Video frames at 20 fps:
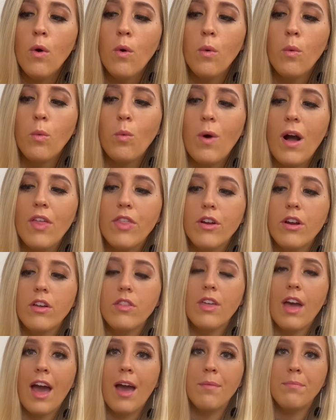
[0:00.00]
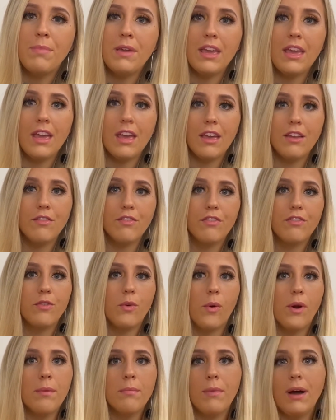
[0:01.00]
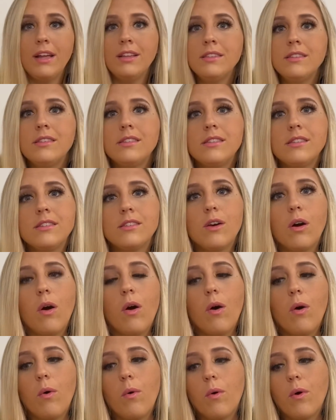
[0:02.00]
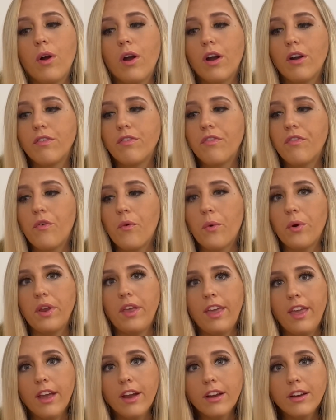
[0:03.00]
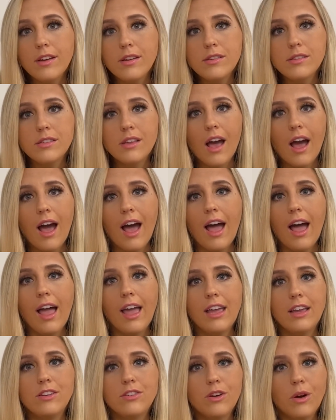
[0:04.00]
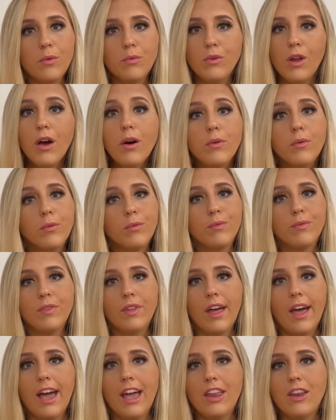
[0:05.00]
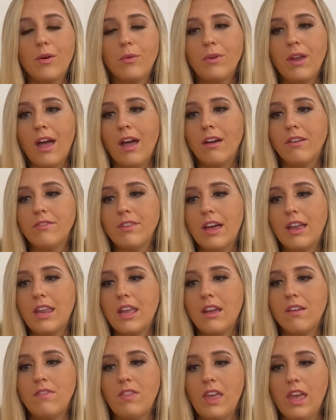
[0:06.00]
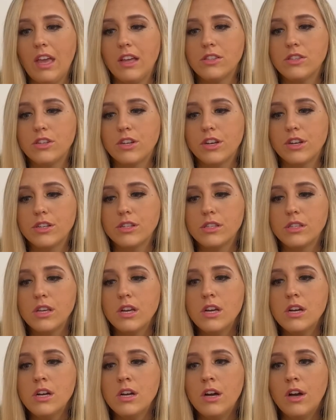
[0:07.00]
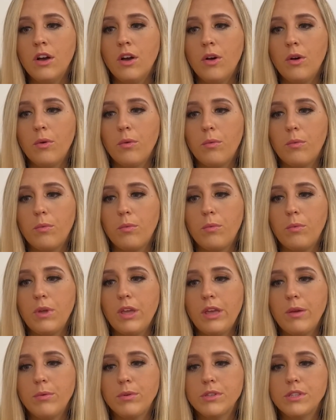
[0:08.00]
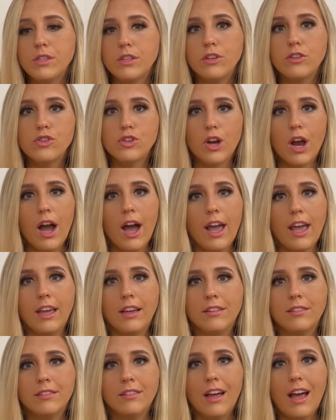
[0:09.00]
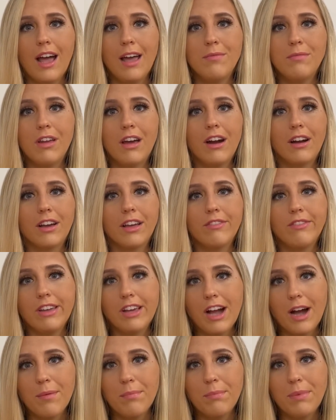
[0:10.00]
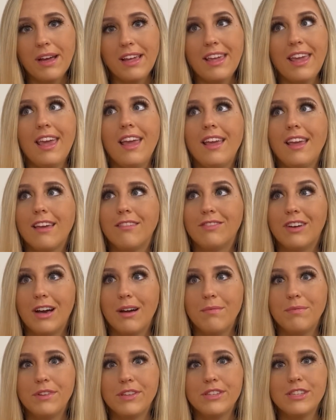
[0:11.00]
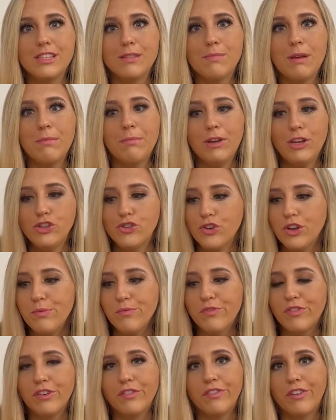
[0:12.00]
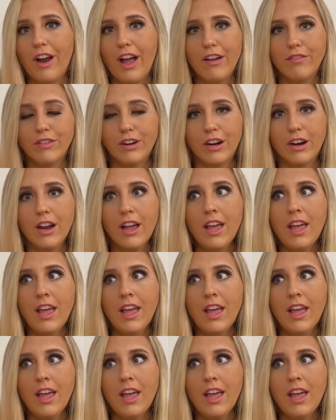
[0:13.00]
Whether that be in 4 months or 4 years, I don't know. I don't have any of the answers. We will still try. I'm not giving up. I can't give up. This has been my dream for forever,